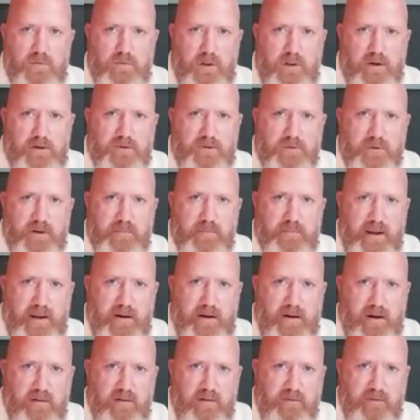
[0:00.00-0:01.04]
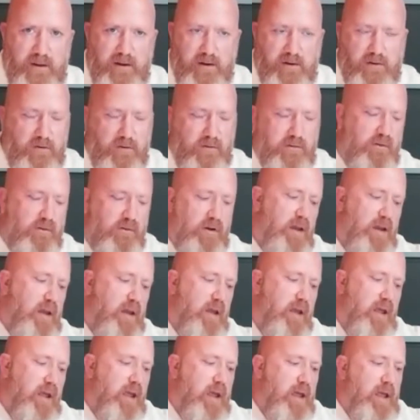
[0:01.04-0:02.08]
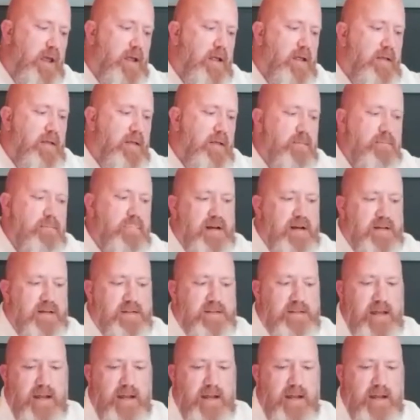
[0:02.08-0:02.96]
luxury paid off vehicles because